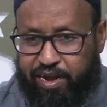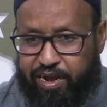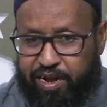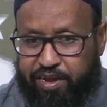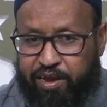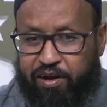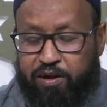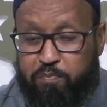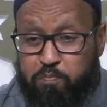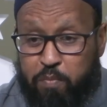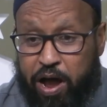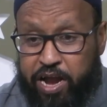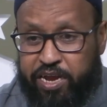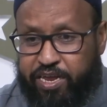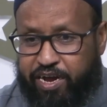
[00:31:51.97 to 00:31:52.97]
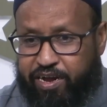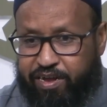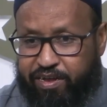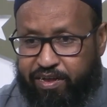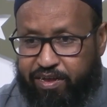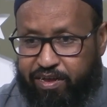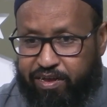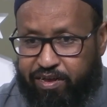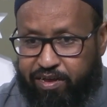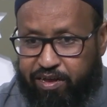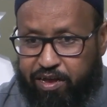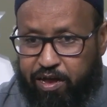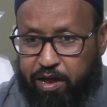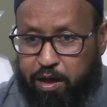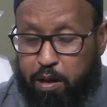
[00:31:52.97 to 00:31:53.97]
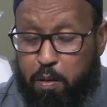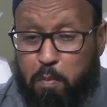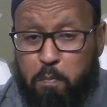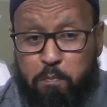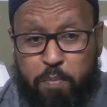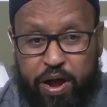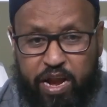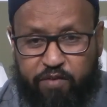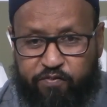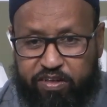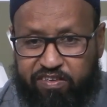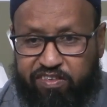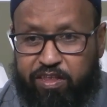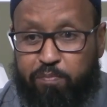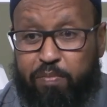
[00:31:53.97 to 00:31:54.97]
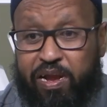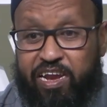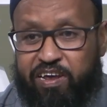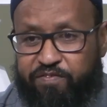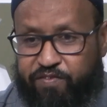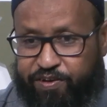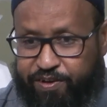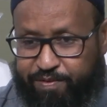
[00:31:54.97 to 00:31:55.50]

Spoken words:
The reminder benefits the believer.